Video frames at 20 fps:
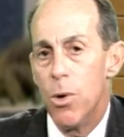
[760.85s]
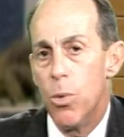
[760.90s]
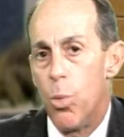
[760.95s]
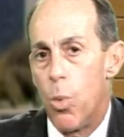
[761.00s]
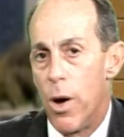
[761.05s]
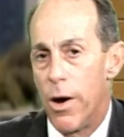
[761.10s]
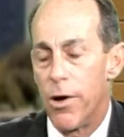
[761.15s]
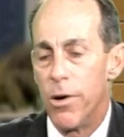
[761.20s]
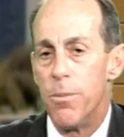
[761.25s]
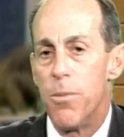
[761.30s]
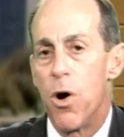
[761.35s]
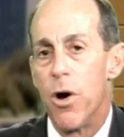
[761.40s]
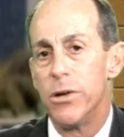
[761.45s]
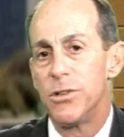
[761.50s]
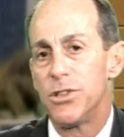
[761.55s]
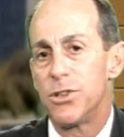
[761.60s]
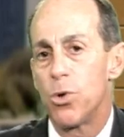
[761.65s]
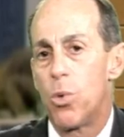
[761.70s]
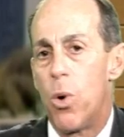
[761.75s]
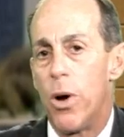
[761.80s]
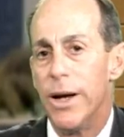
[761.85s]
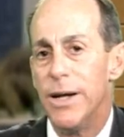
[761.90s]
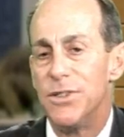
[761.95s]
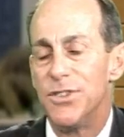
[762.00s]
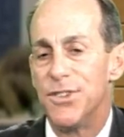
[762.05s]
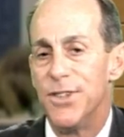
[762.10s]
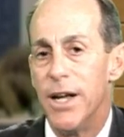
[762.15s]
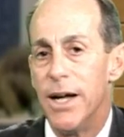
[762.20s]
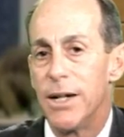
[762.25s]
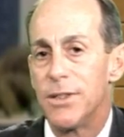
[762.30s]
One on March
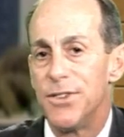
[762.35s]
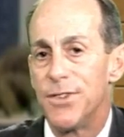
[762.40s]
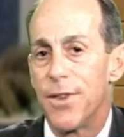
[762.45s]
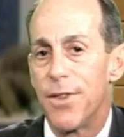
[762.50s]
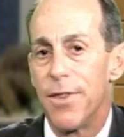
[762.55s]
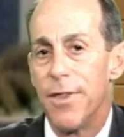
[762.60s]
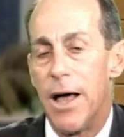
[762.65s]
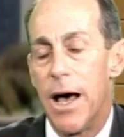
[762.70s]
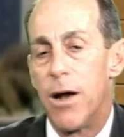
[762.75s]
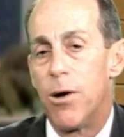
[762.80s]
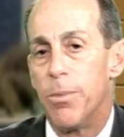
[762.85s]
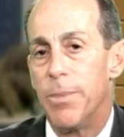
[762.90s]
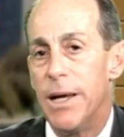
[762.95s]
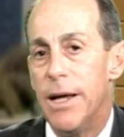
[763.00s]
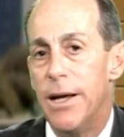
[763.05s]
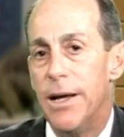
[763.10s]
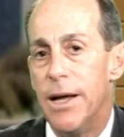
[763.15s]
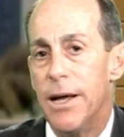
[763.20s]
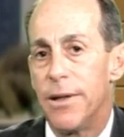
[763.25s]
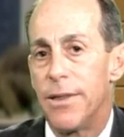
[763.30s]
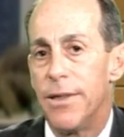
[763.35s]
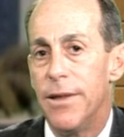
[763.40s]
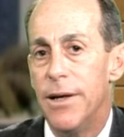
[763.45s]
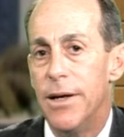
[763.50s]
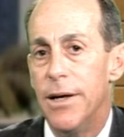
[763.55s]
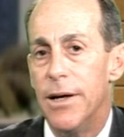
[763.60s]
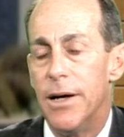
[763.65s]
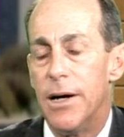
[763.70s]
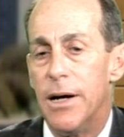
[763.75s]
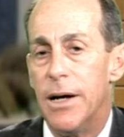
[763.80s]
26th, that'll be at
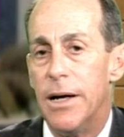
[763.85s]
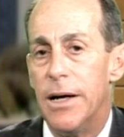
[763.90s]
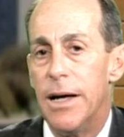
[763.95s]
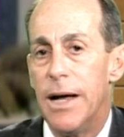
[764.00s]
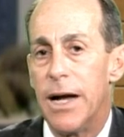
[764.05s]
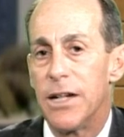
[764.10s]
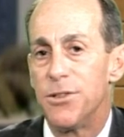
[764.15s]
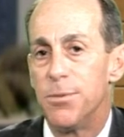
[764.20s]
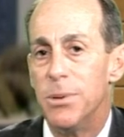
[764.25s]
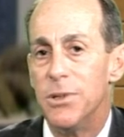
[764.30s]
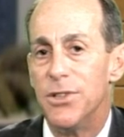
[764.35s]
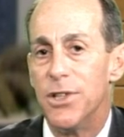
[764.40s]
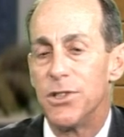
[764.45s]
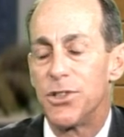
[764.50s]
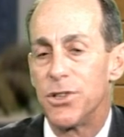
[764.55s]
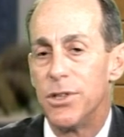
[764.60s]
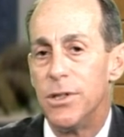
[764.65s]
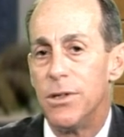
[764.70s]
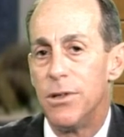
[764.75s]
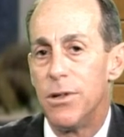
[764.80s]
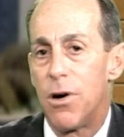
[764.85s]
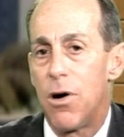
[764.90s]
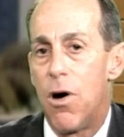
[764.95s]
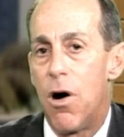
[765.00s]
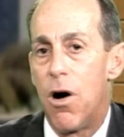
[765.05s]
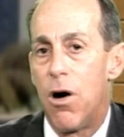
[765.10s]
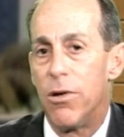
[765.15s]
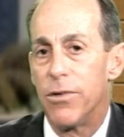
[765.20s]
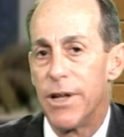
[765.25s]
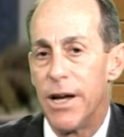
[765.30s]
the Exposition
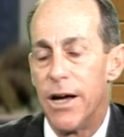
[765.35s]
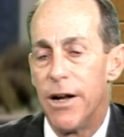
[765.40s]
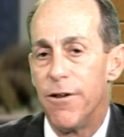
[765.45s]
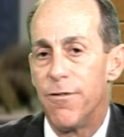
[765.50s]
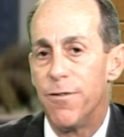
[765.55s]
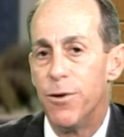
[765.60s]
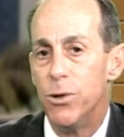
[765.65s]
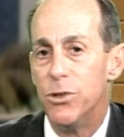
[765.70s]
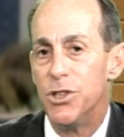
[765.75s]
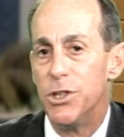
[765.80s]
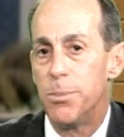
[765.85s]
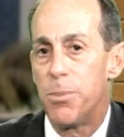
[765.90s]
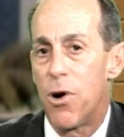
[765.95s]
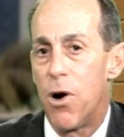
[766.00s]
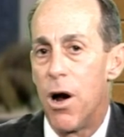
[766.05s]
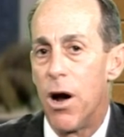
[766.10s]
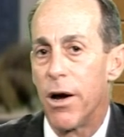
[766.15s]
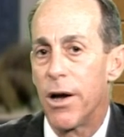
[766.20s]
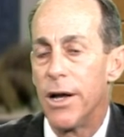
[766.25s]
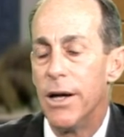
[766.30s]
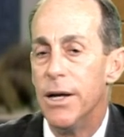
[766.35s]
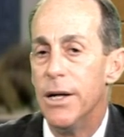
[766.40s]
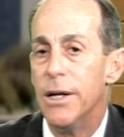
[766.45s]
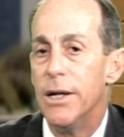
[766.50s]
Hall down at Fuji Park.